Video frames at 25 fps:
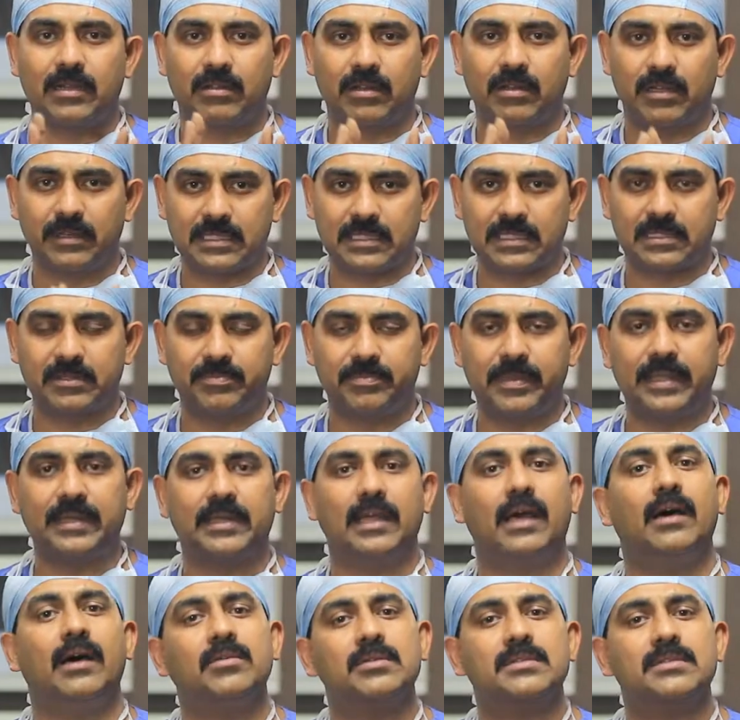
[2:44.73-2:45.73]
or it's bent
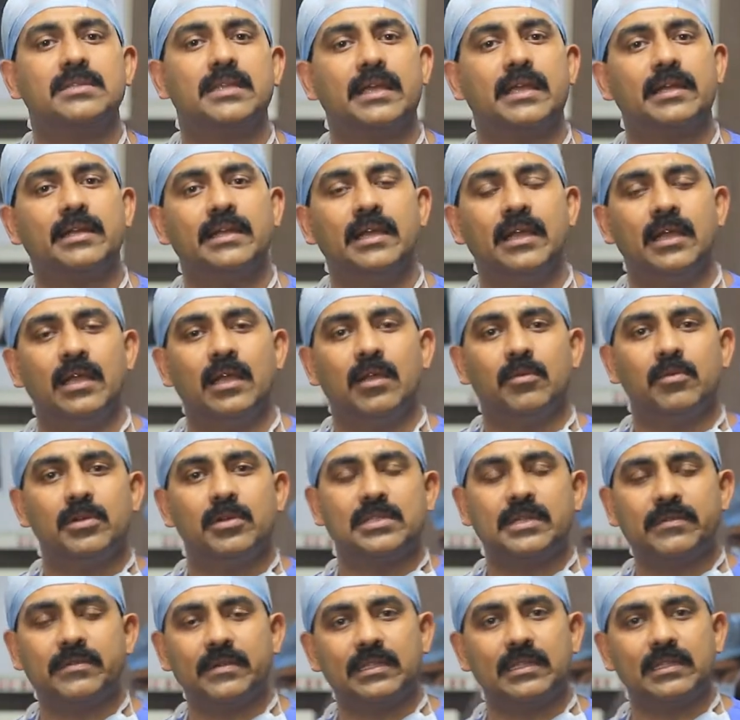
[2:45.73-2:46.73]
outside.
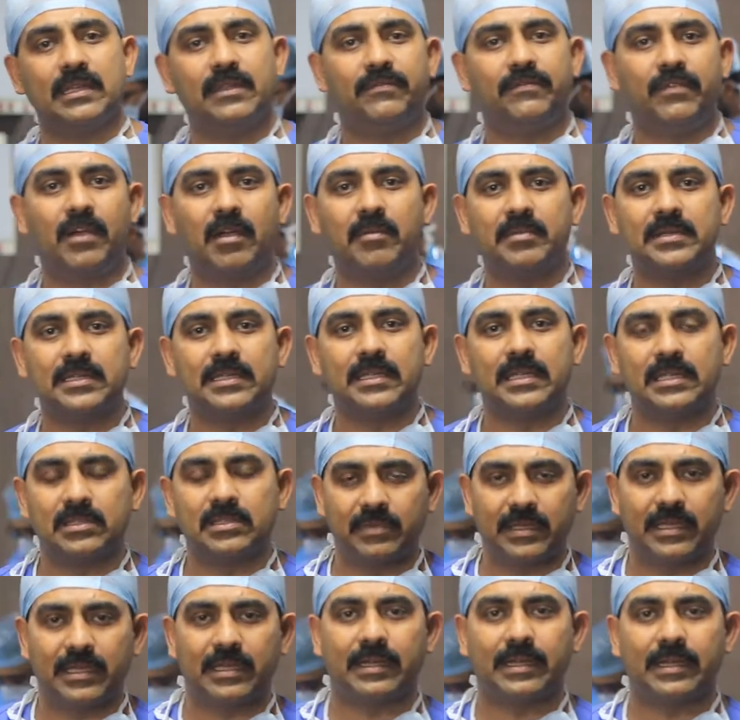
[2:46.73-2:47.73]
Whichever the deformity is,
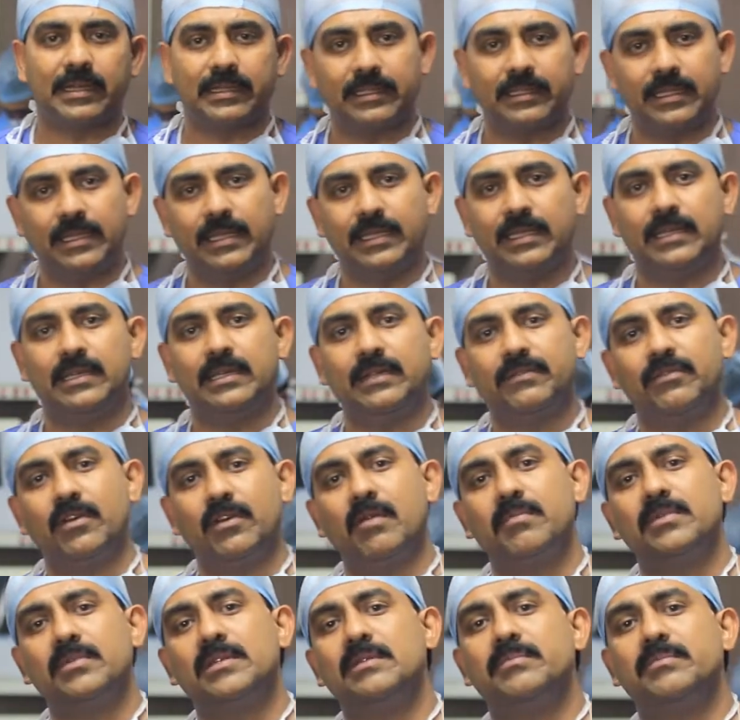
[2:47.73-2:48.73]
we correct the
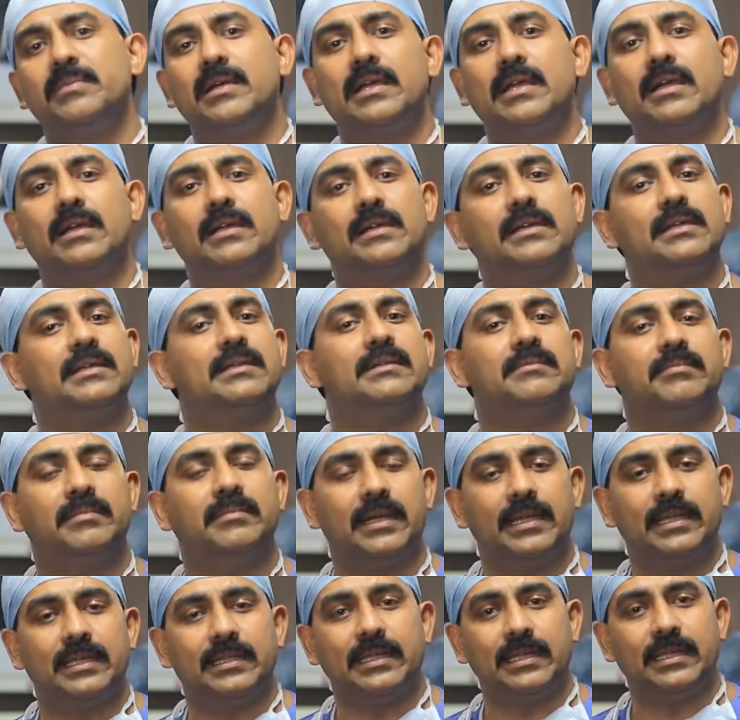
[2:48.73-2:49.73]
deformity
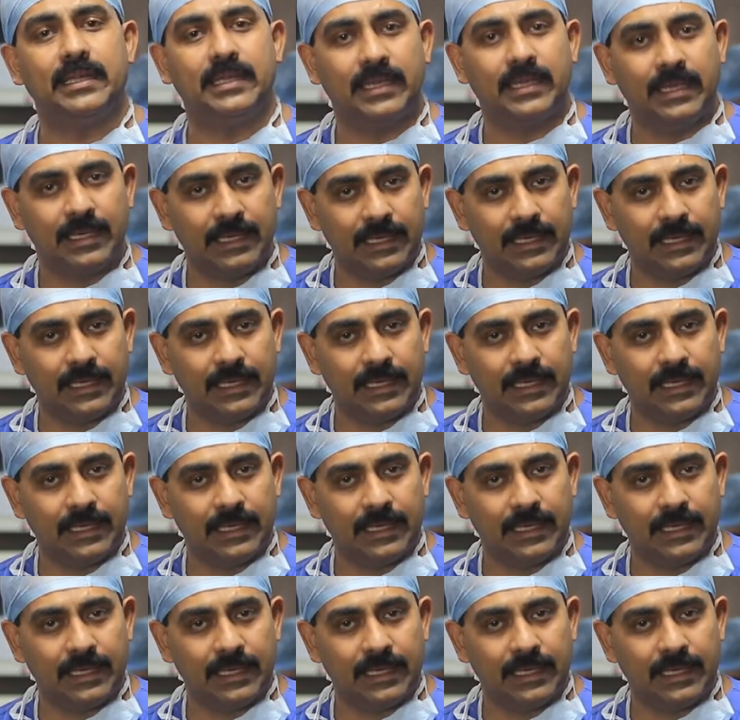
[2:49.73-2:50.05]
by the